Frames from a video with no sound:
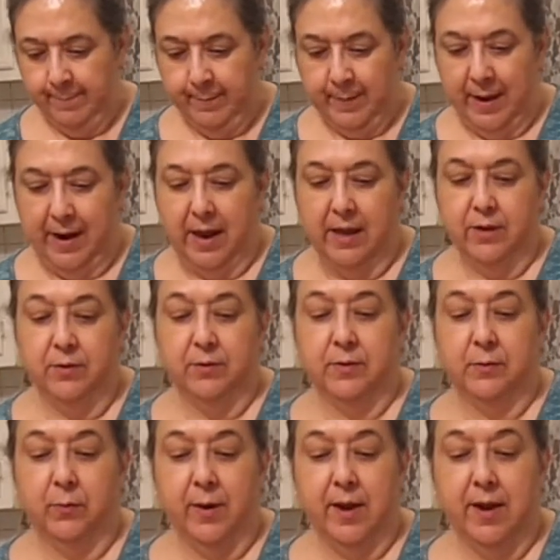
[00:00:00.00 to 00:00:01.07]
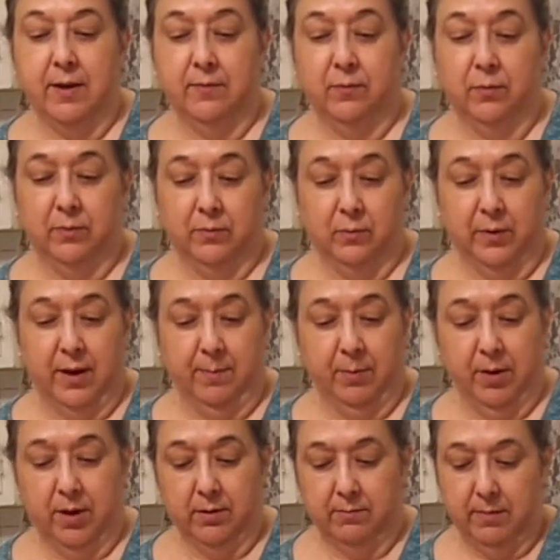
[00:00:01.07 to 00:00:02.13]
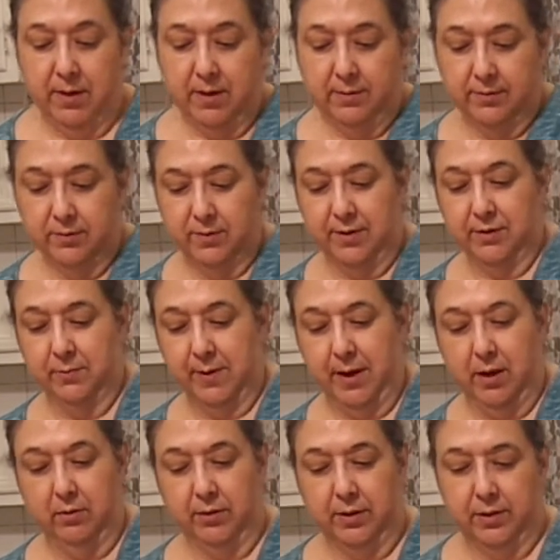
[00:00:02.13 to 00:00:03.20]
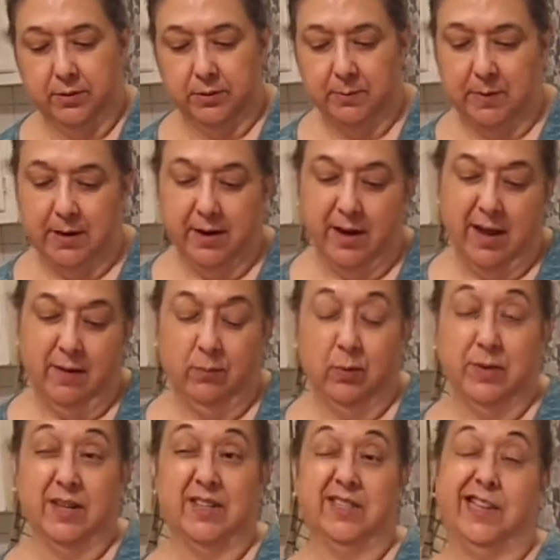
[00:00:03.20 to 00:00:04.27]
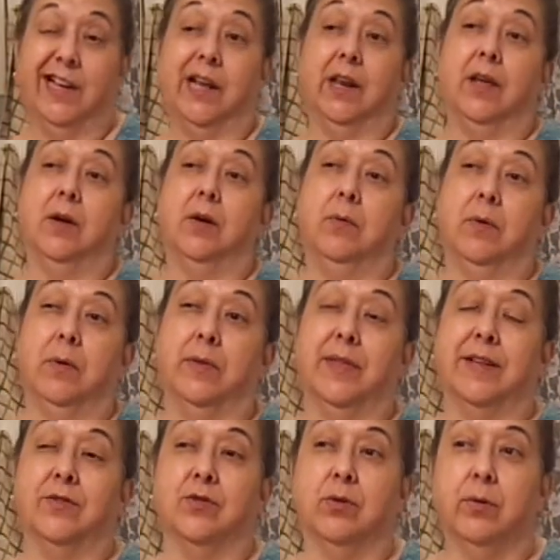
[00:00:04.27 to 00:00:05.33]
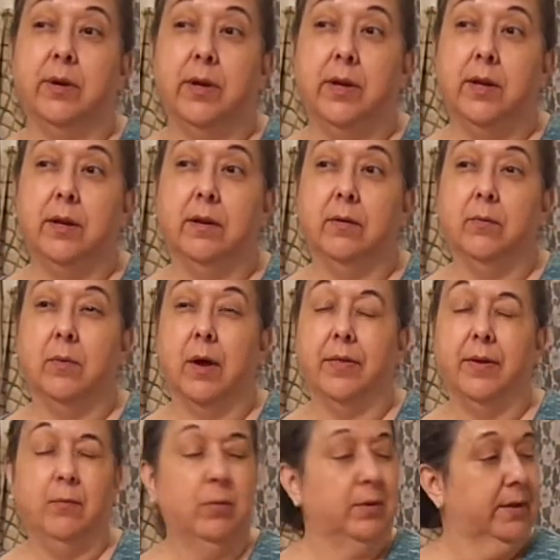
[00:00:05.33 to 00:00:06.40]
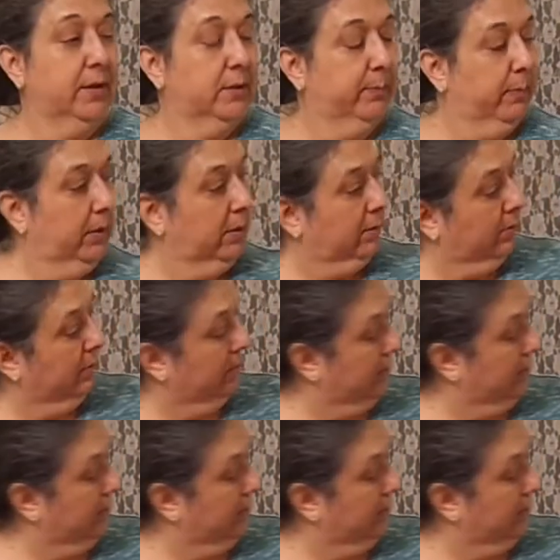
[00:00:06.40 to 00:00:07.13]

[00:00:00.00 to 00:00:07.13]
And I use the red when I'm cutting meat, so this way I only use meat. I have one that's yellow, one that's green, and I think one that's blue.